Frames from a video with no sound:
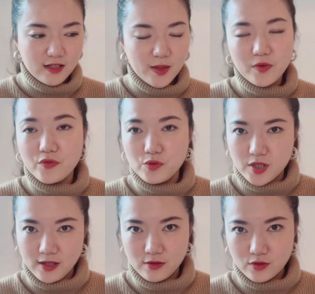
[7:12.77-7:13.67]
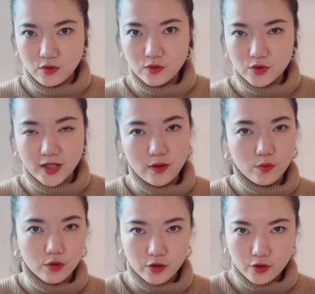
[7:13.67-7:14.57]
type of utensil to get
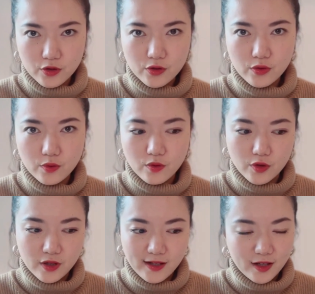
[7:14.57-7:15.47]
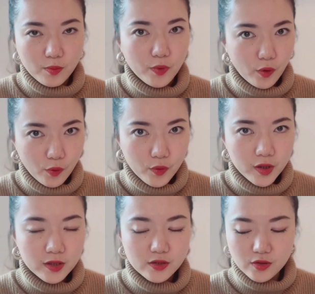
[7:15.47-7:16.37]
water or like a bowl.
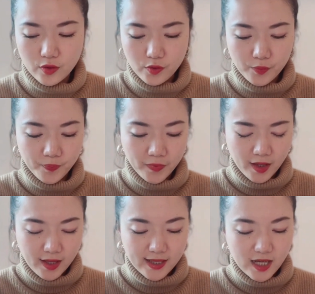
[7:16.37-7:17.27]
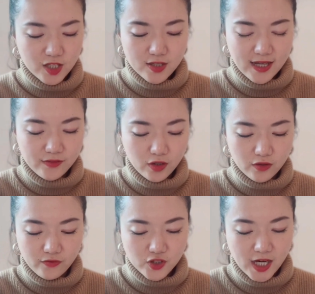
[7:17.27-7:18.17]
So yeah, just have a lot
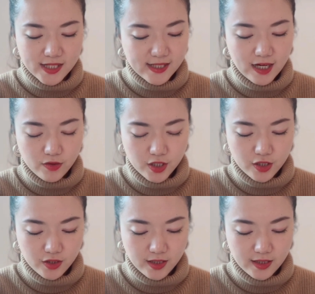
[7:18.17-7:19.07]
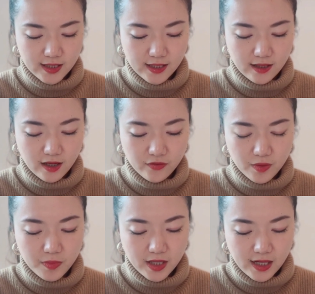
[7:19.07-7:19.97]
of Chinese heritage in it, and I love the
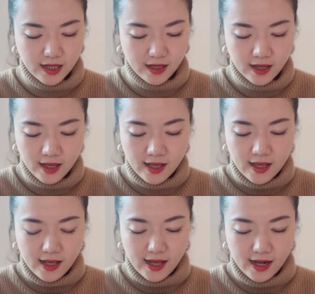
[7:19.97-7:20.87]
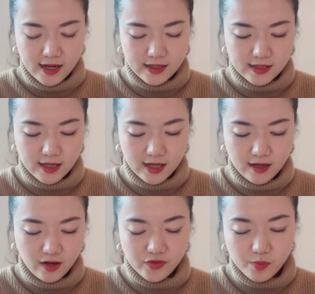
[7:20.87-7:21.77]
meaning, and I
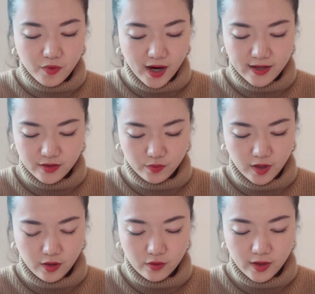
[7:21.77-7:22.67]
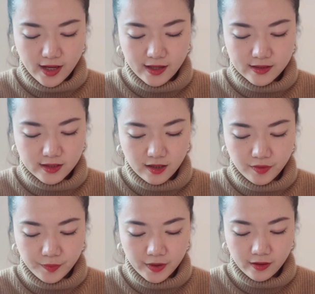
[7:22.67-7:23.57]
love the brand as well. And
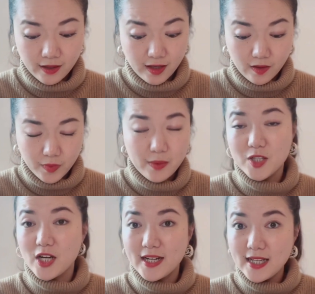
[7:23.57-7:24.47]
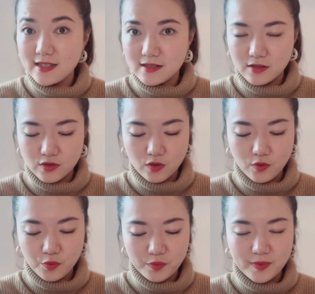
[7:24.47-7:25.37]
I'm a Chinese,
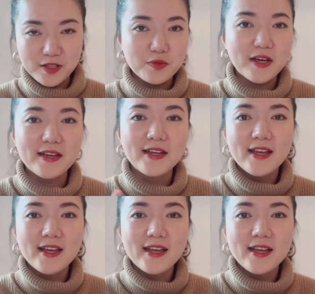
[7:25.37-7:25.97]
so that's why